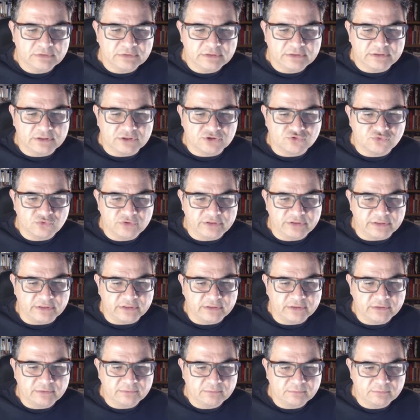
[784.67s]
it is winning,
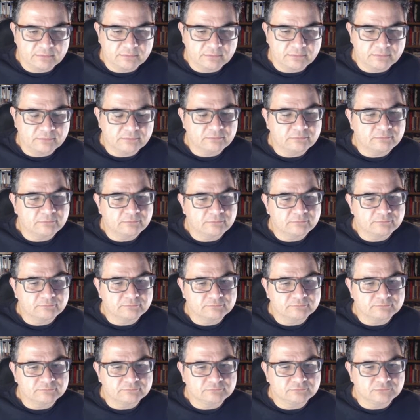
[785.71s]

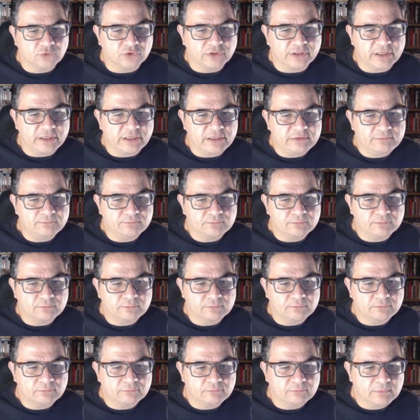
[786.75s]
okay?
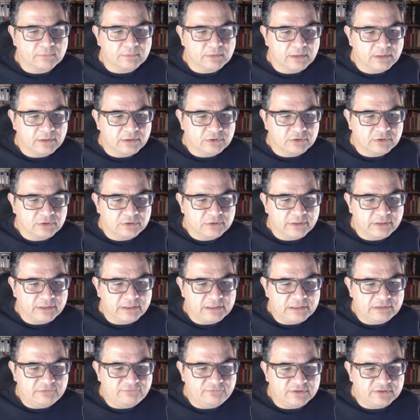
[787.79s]

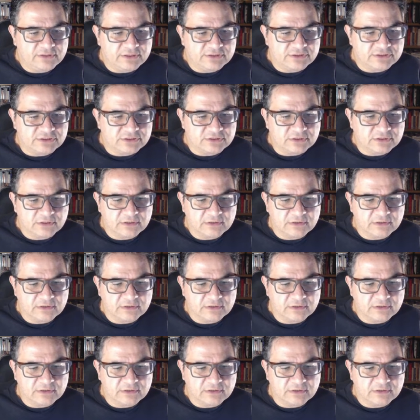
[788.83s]
If it is